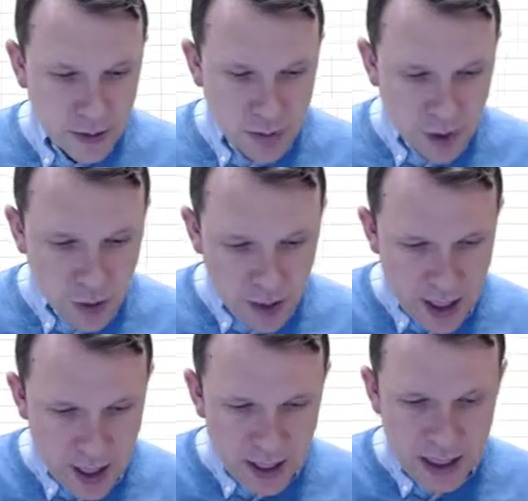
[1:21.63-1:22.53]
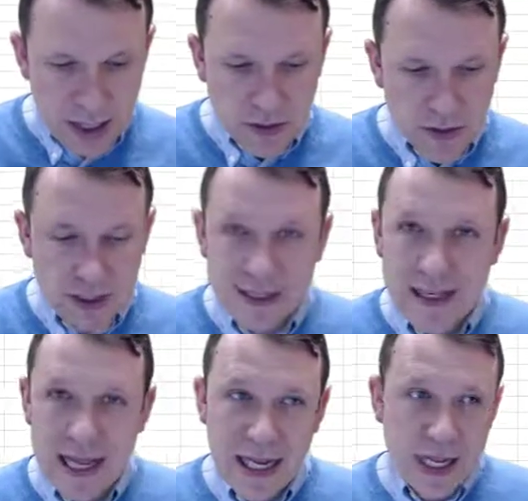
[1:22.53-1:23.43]
And so I'm going to go ahead and enter
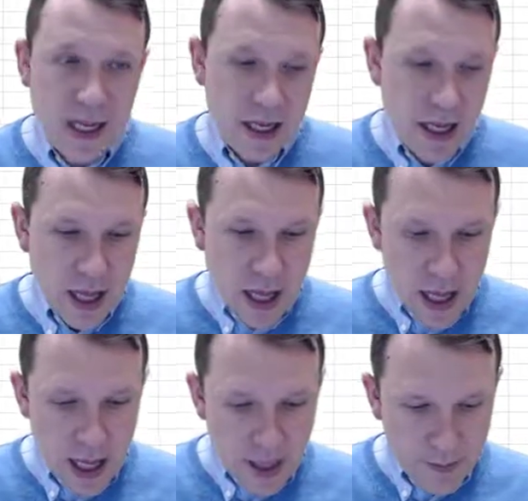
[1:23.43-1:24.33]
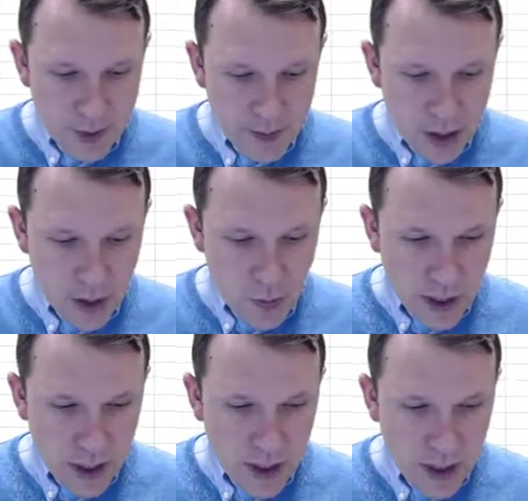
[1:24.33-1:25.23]
this data in, and I'm going to be
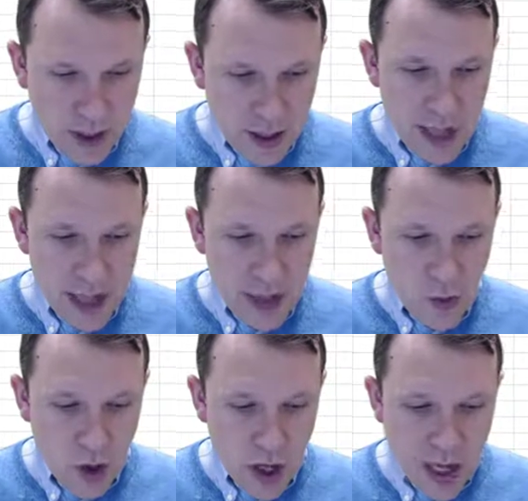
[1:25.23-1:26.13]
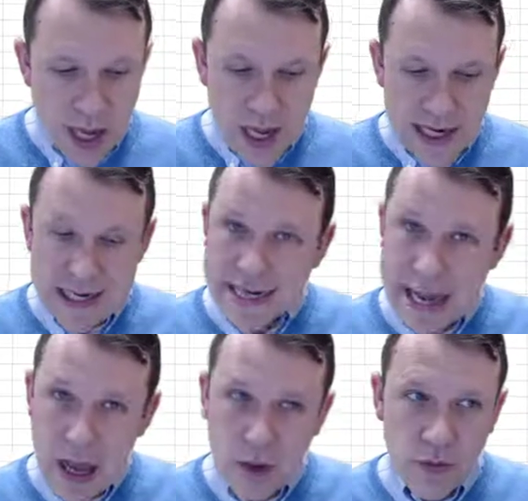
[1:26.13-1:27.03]
going from A1
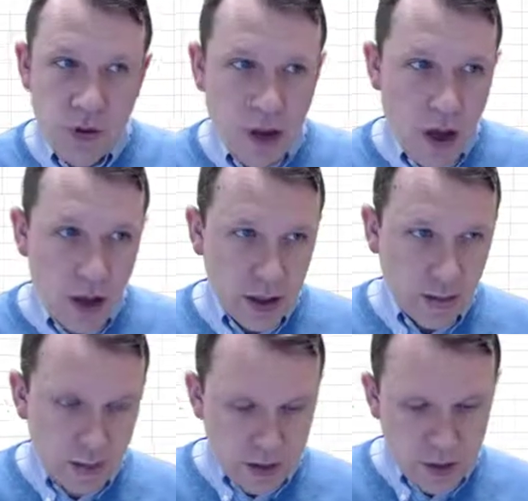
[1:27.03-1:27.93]
down the column.